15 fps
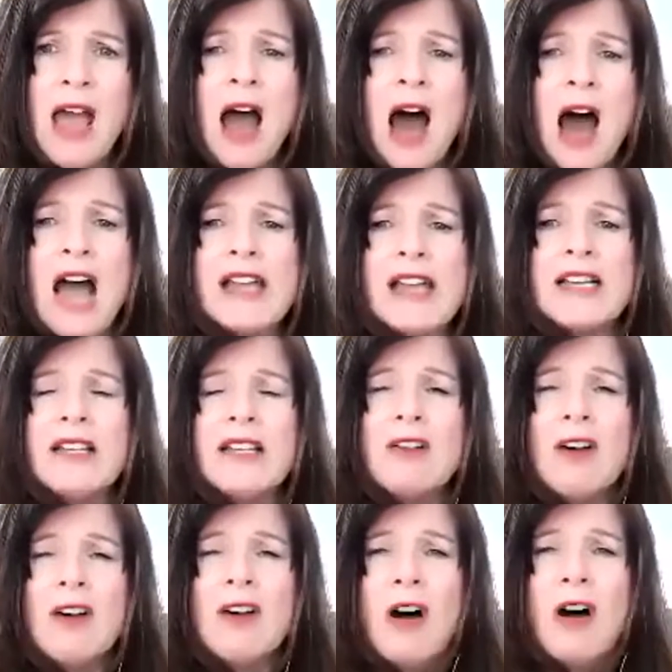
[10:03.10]
I can
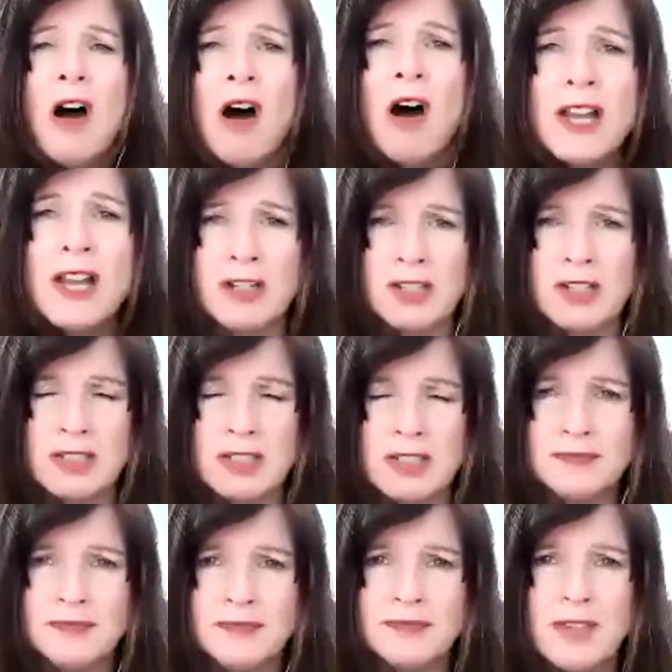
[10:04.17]
honor
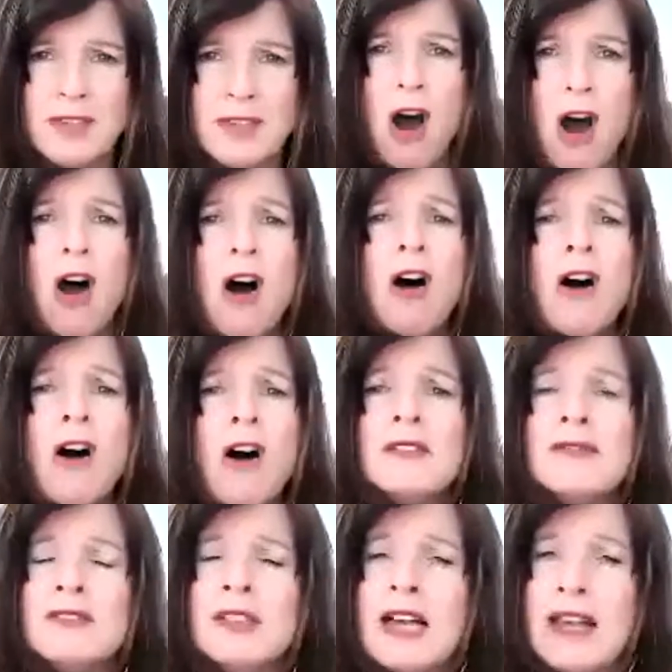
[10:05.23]
all
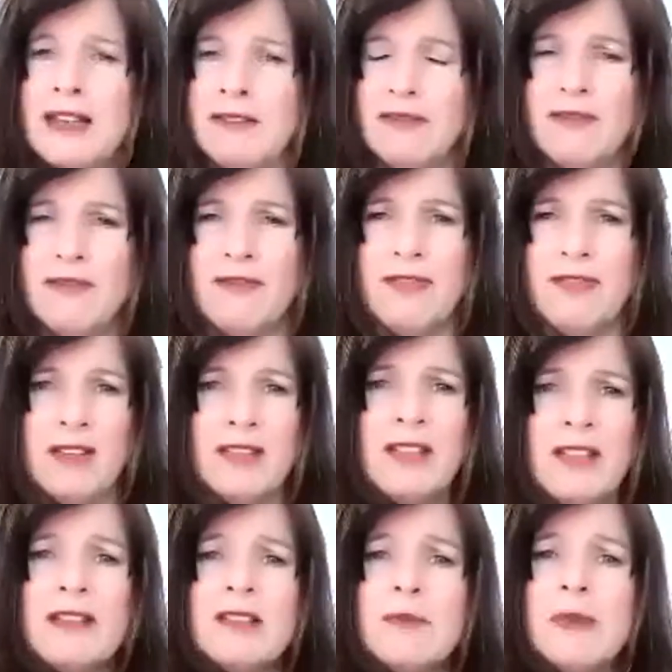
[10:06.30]
of life
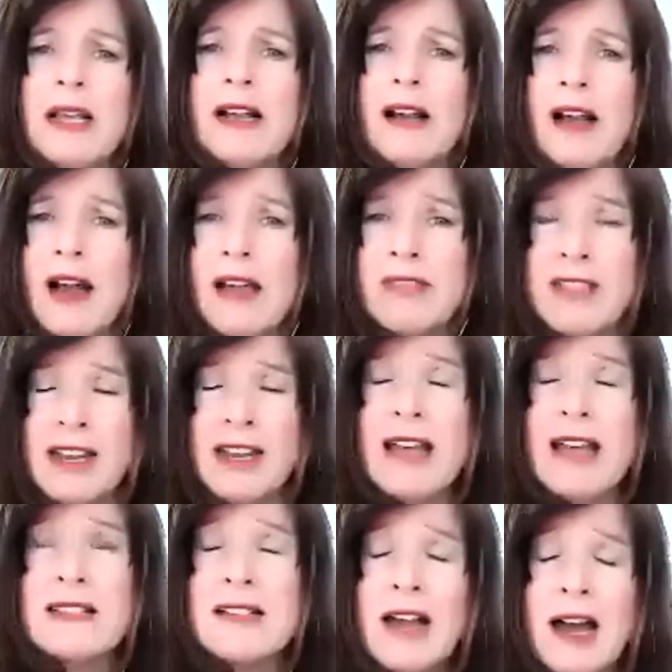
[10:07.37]
that
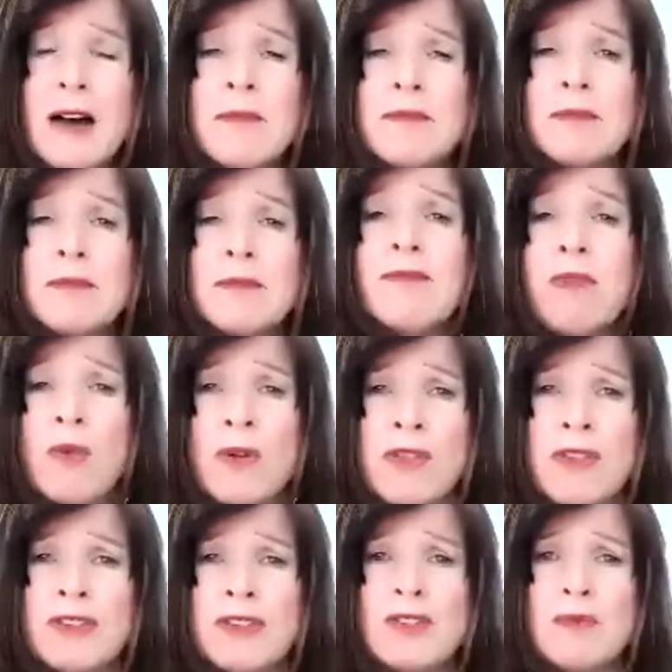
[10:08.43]
has come before
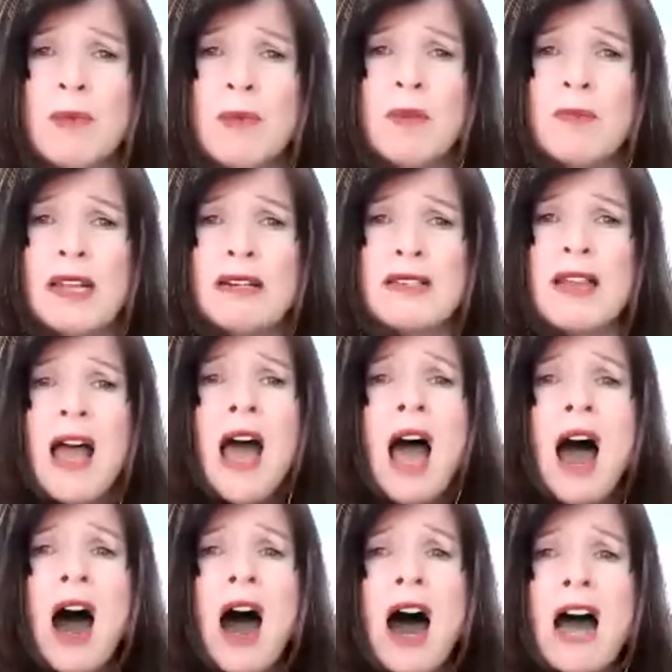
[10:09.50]
this moment.
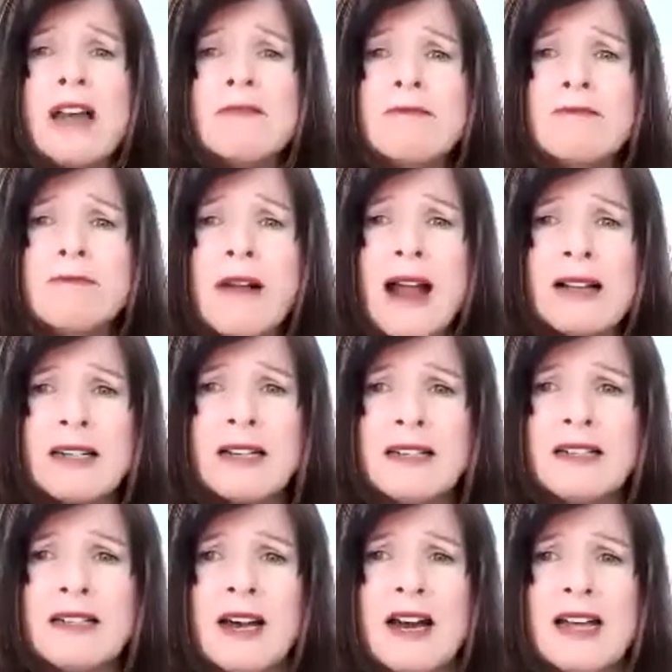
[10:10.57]
I
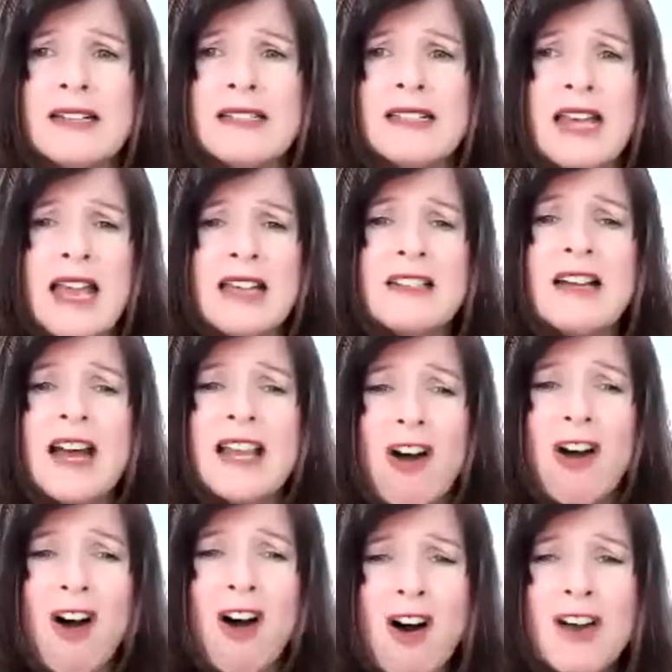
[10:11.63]
recognize and I
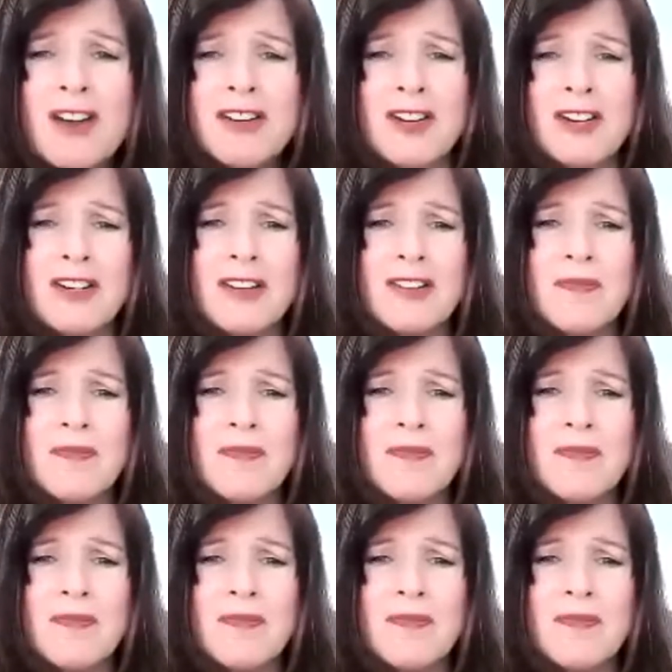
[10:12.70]
honor